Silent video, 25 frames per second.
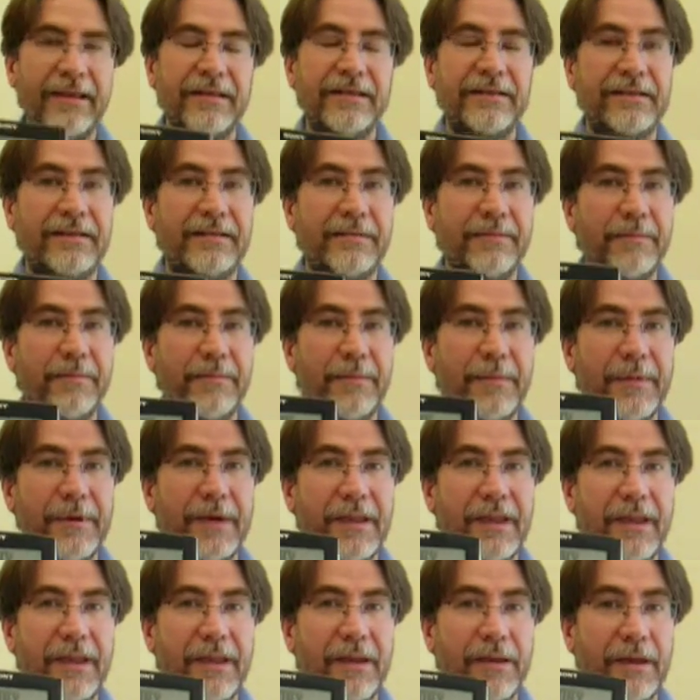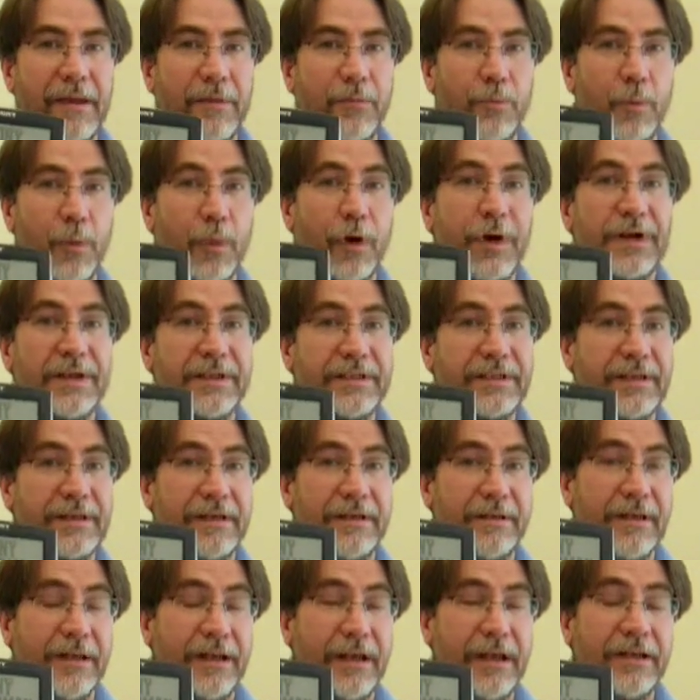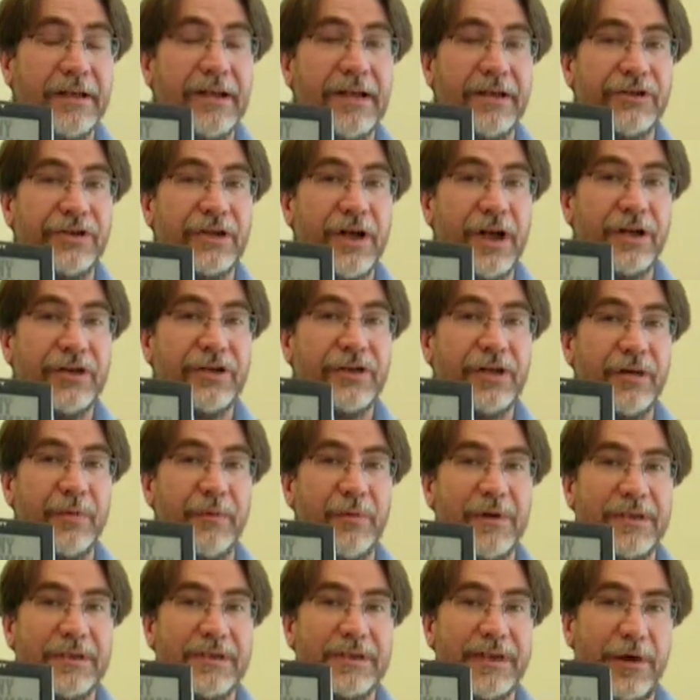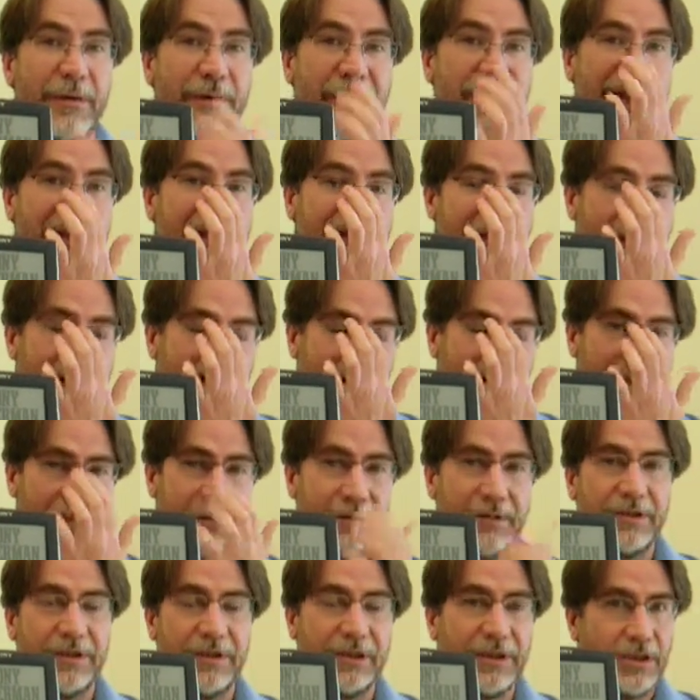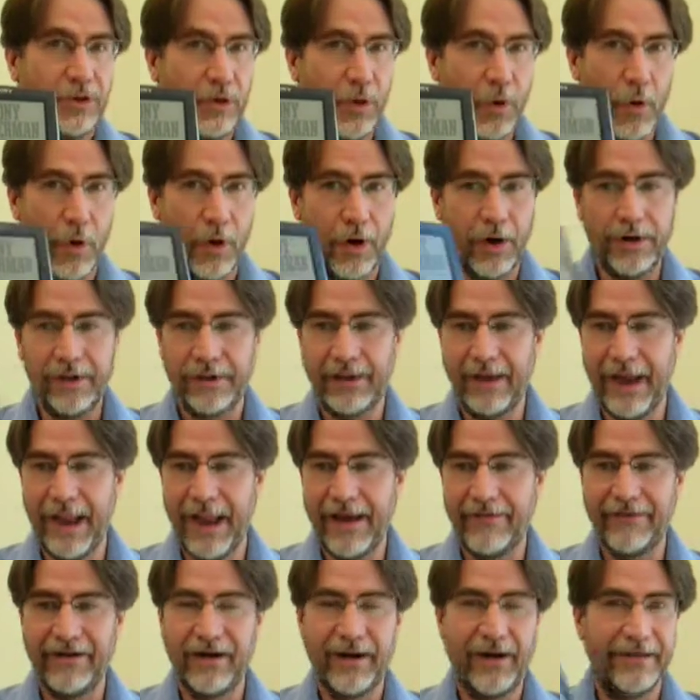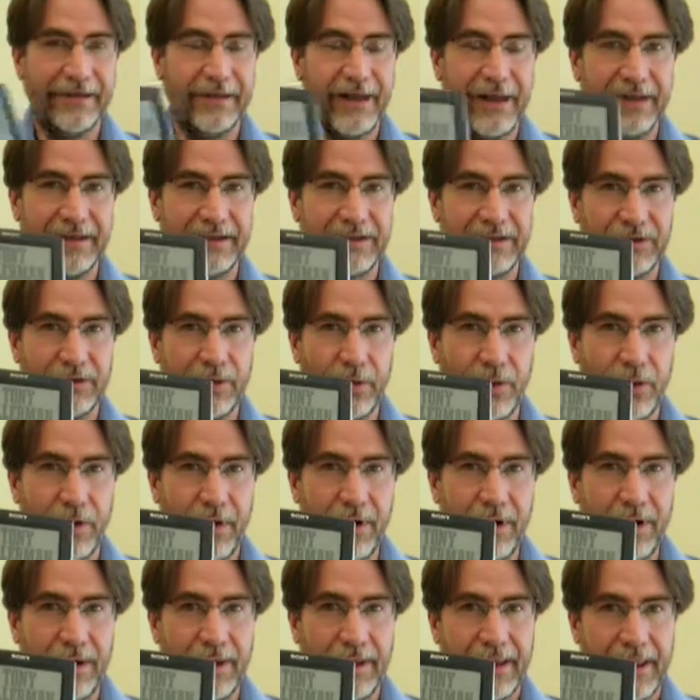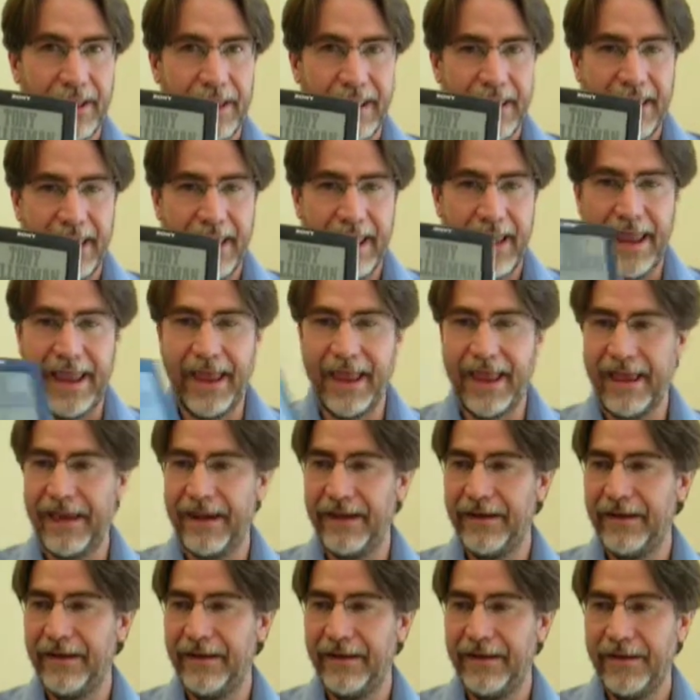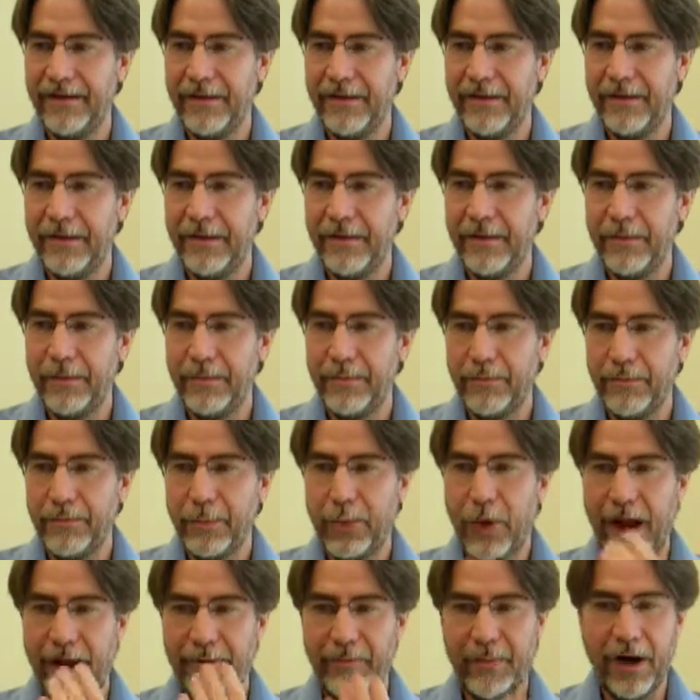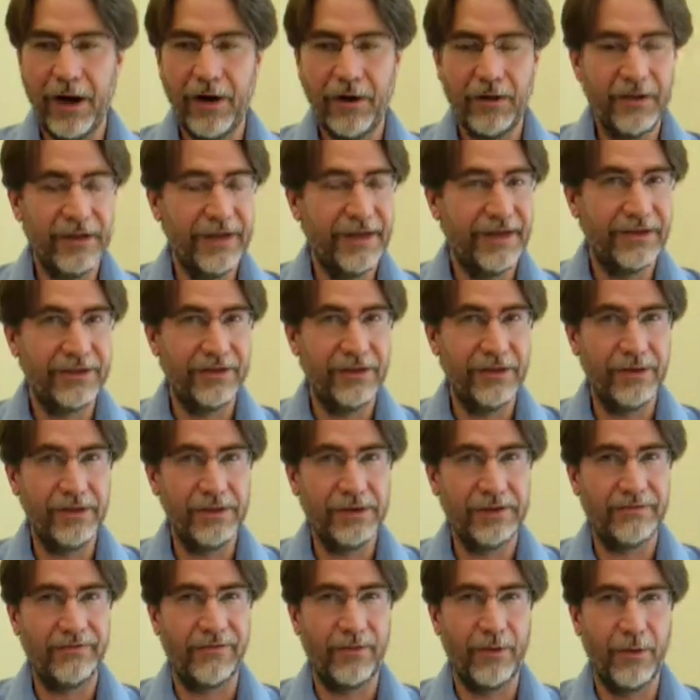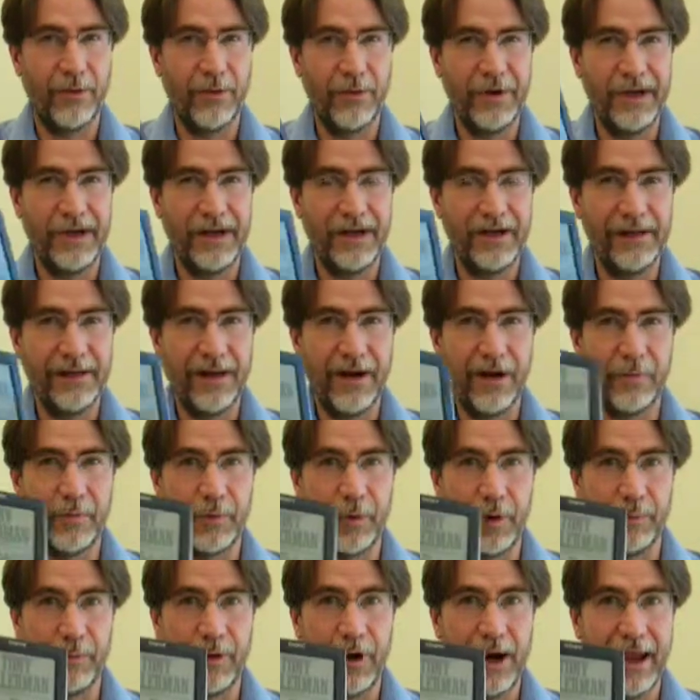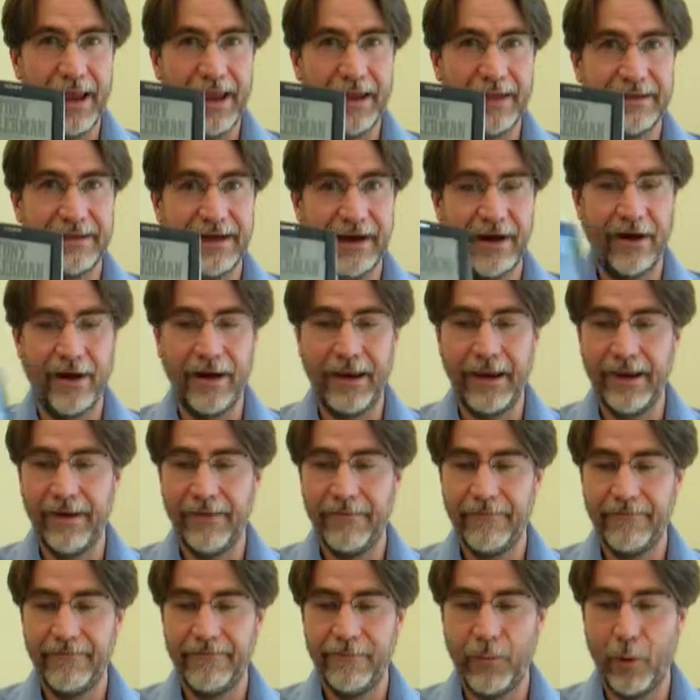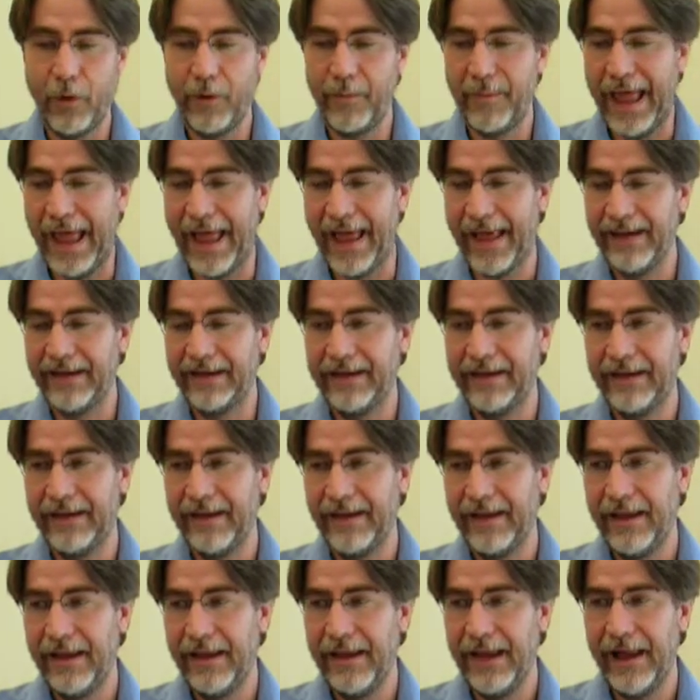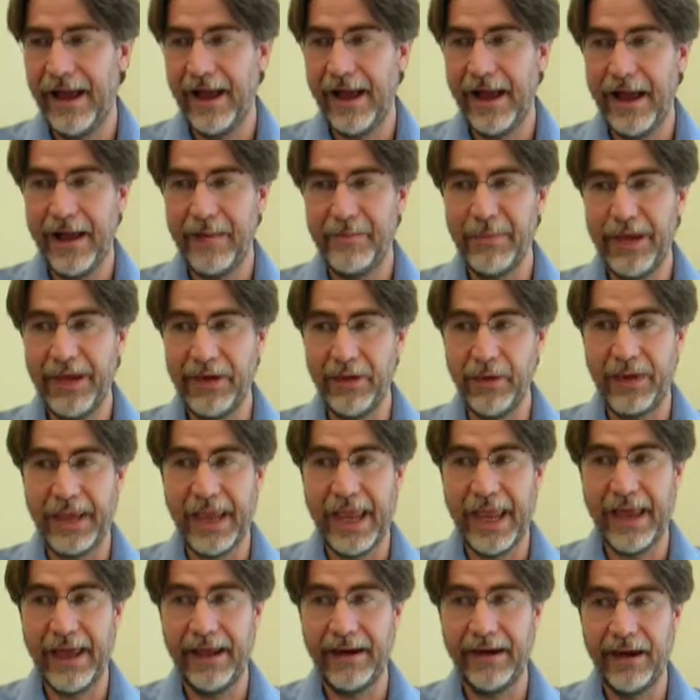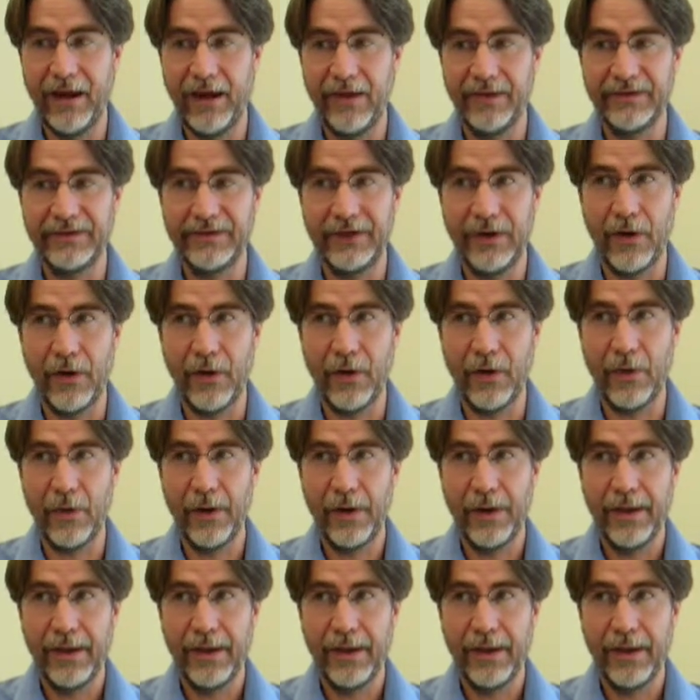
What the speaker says: this works in conjunction with Sony's store. They have an online store, and primarily is used for reading their proprietary format, but you can also